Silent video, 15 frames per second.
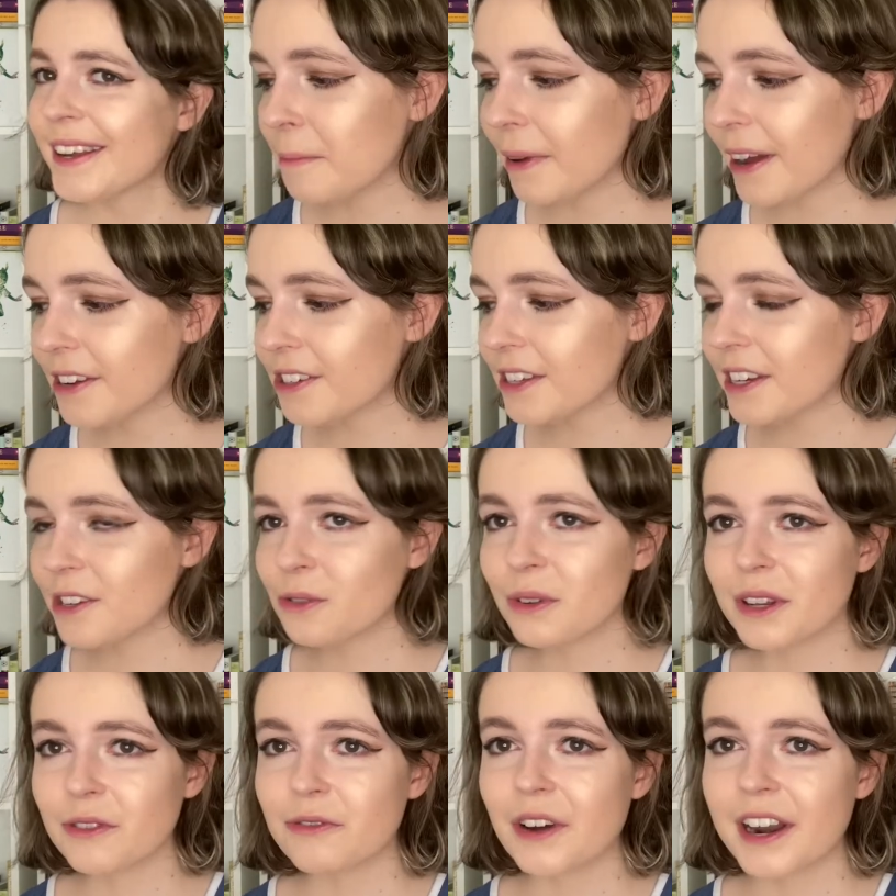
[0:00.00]
but I just think it's
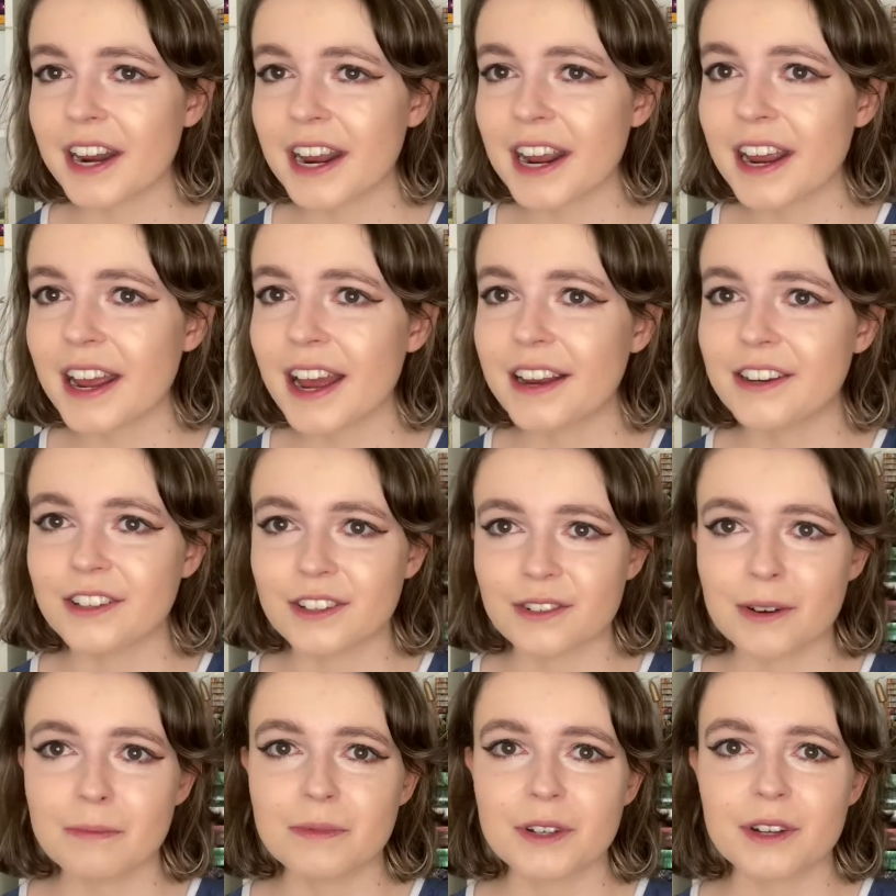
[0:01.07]
really funny and
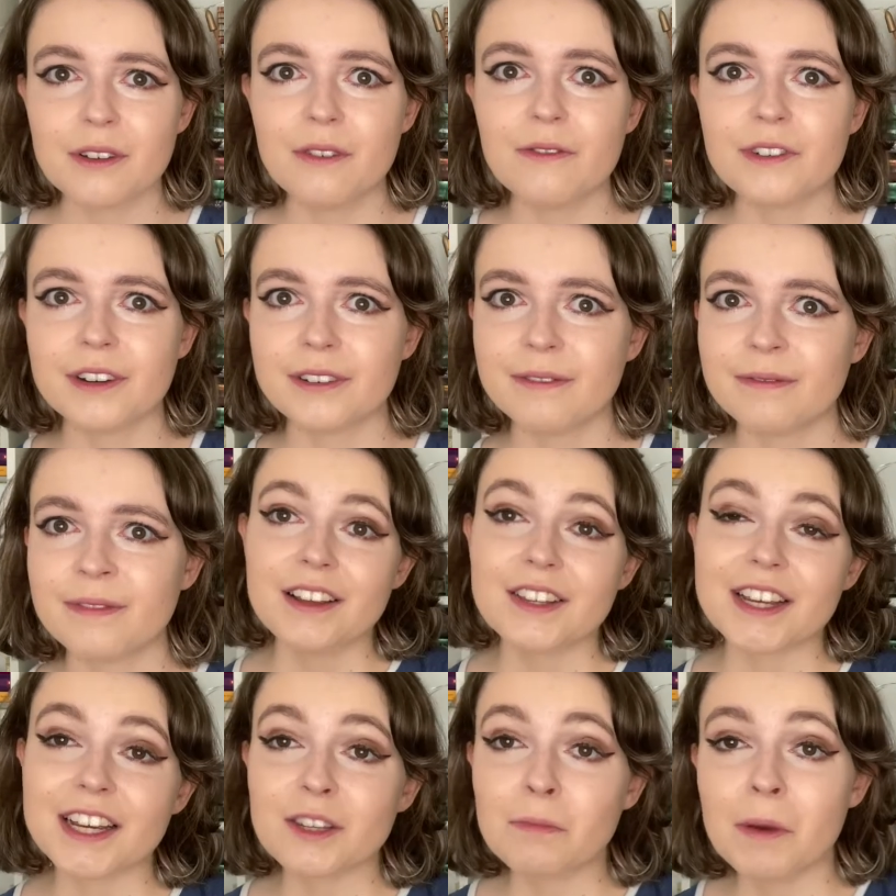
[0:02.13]
descriptive and
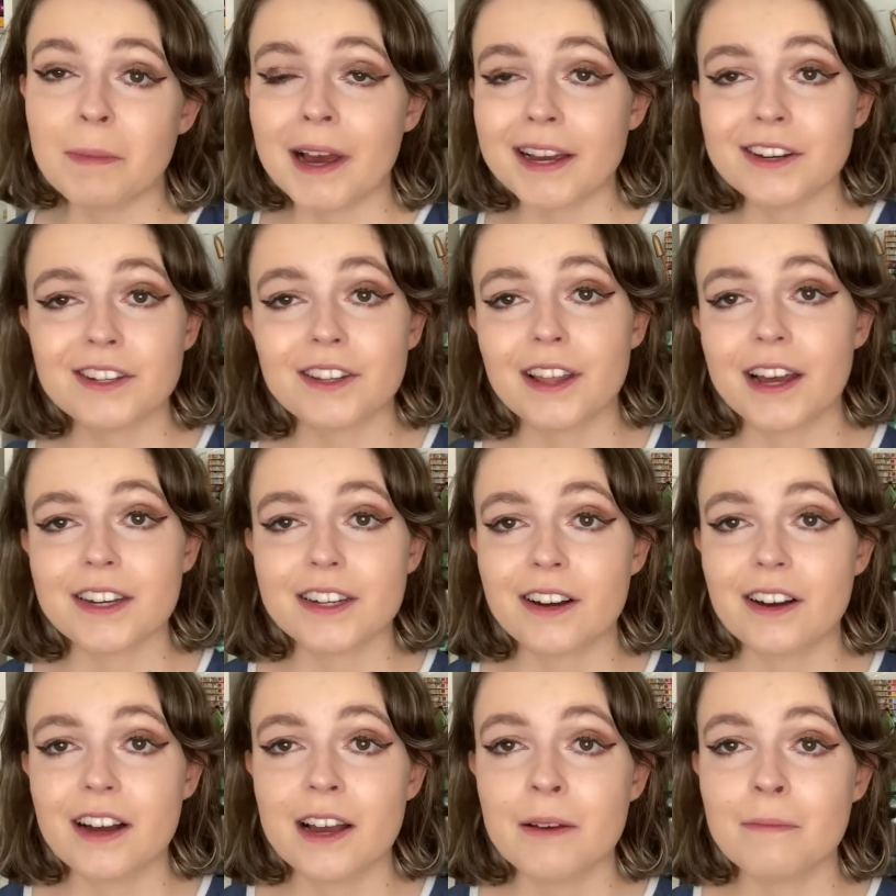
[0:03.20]
takes me back to that
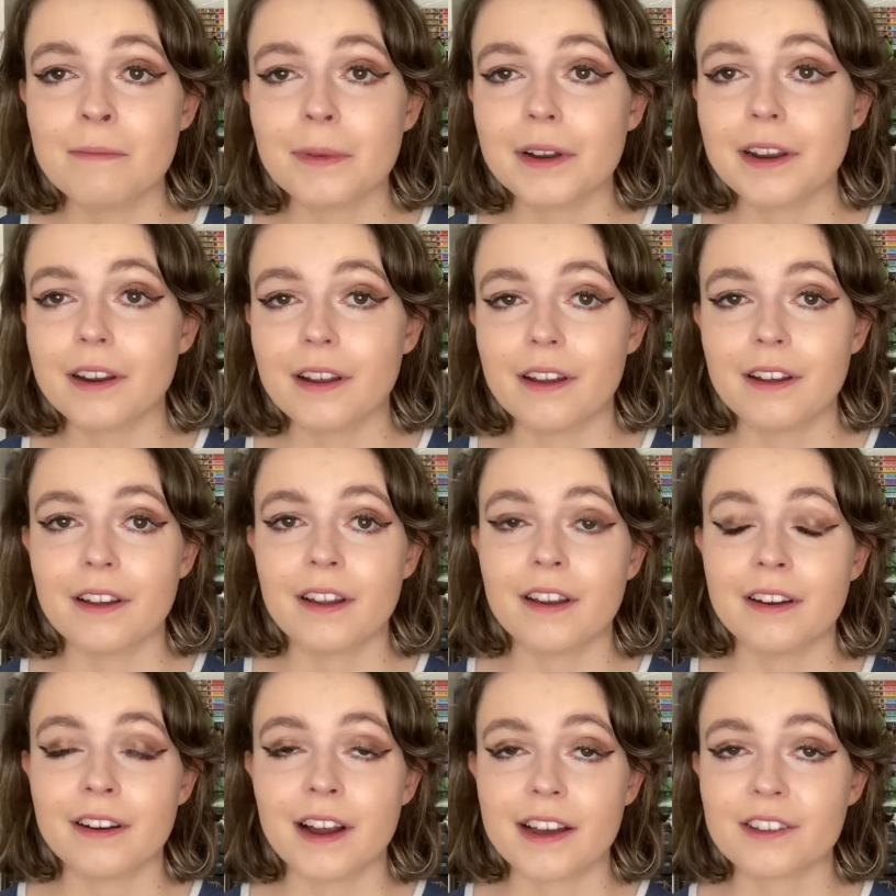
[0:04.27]
time, but in a
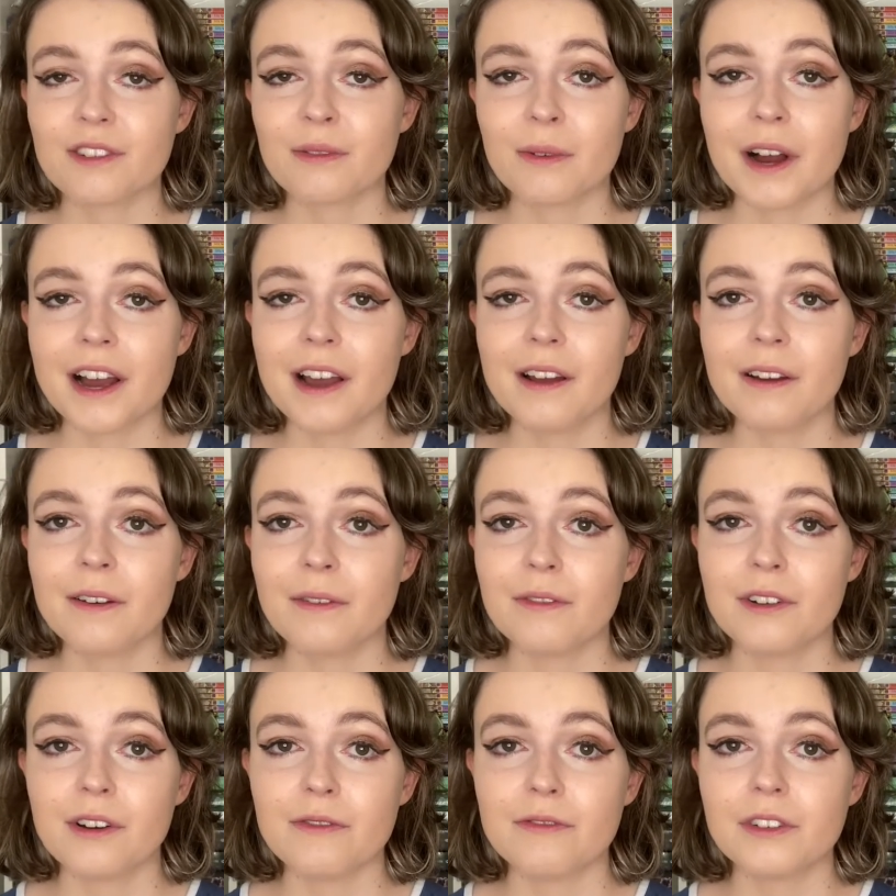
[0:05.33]
nice way,
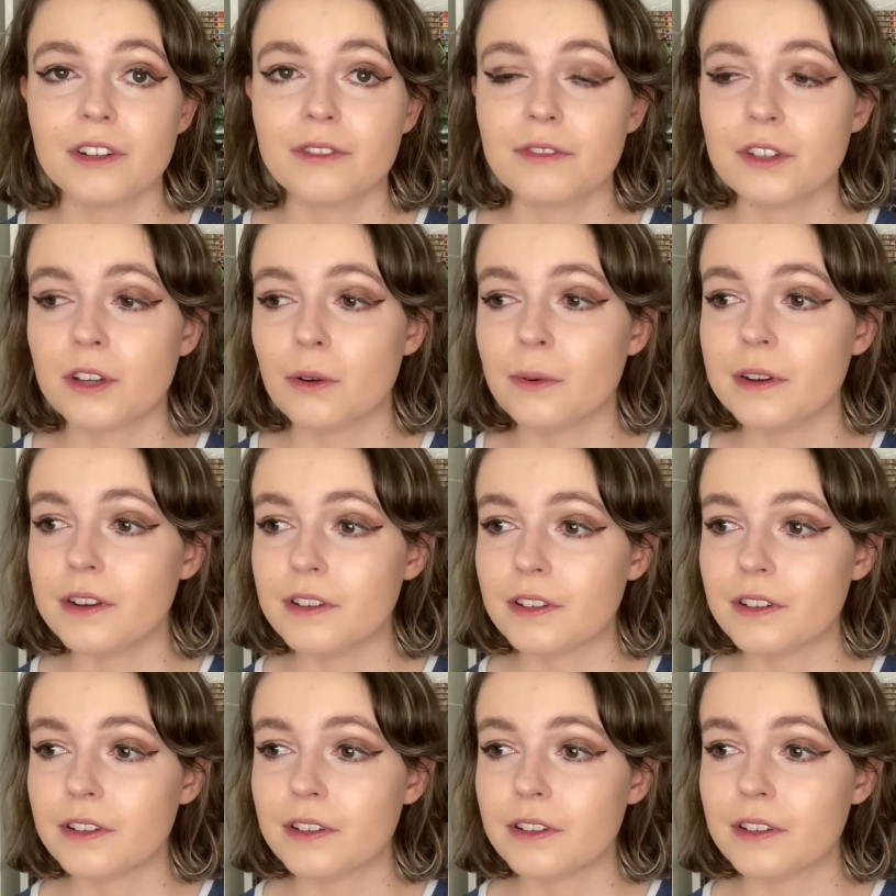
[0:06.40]
not full of sewers